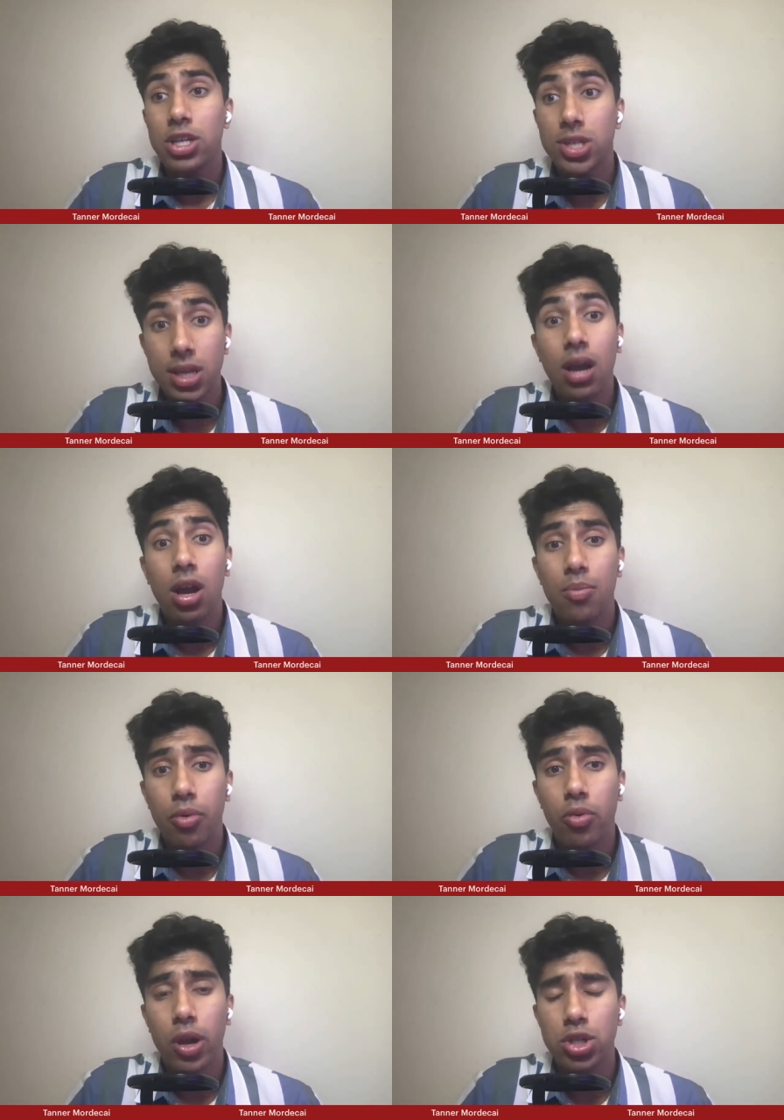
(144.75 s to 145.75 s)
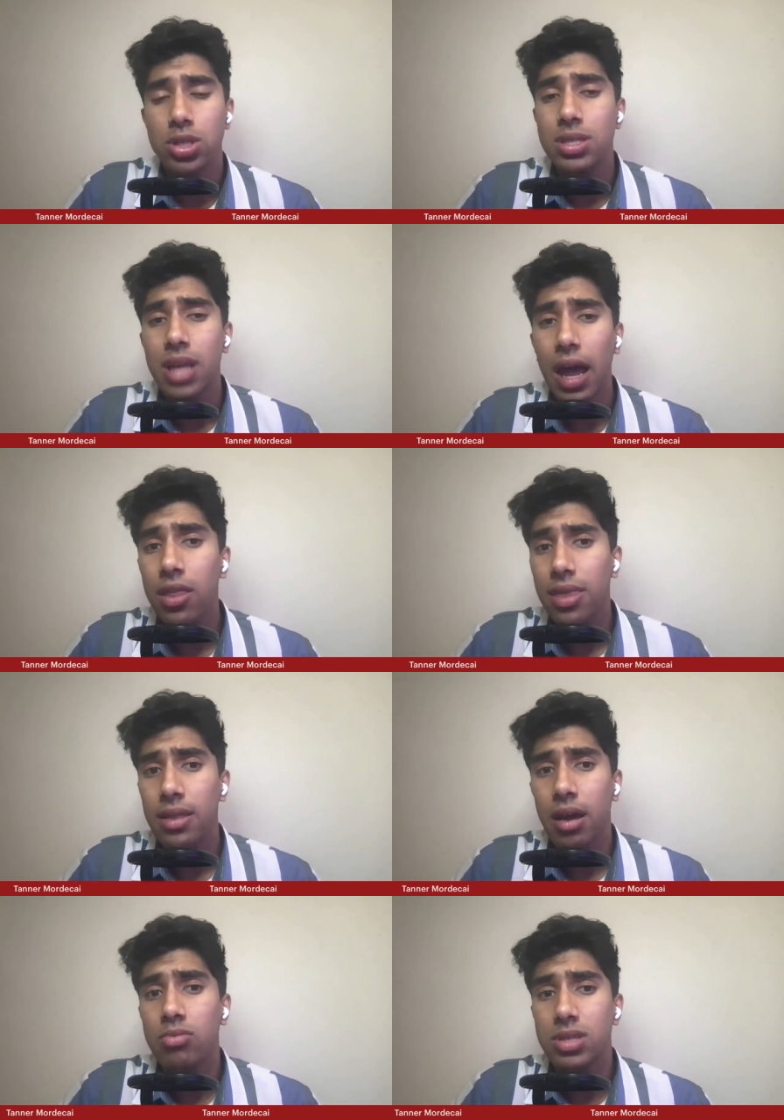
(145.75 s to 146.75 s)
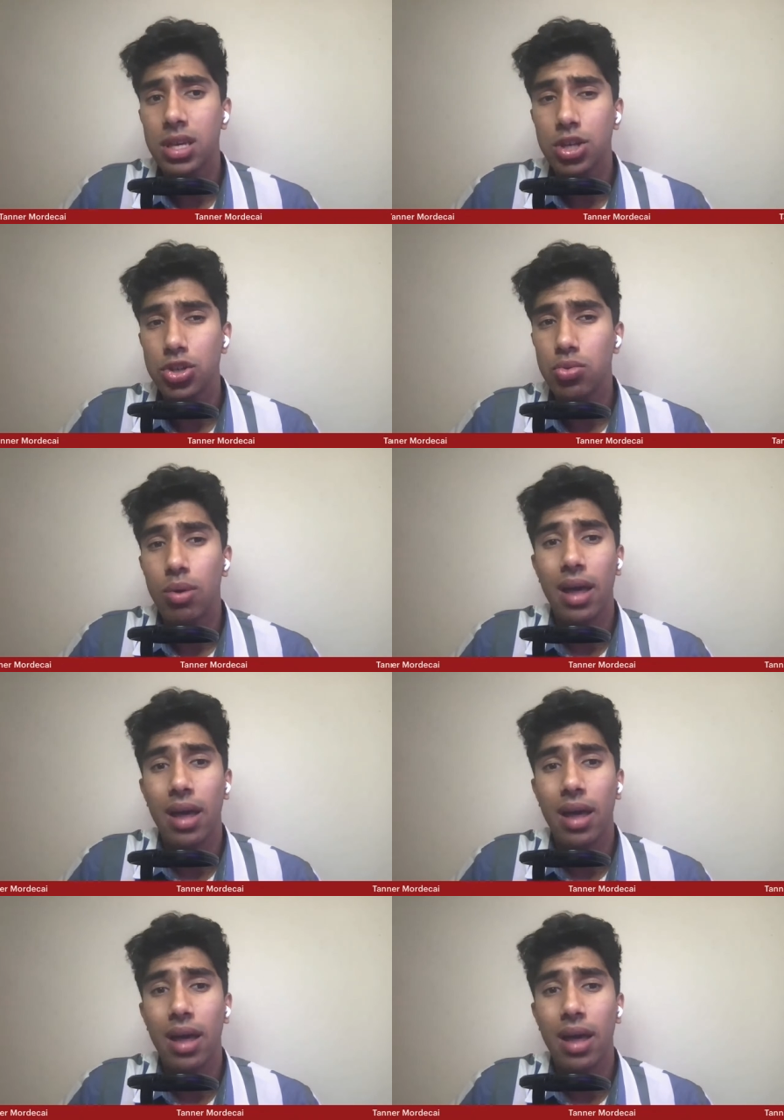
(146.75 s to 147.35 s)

stuck on progressions. I didn't think that was the issue.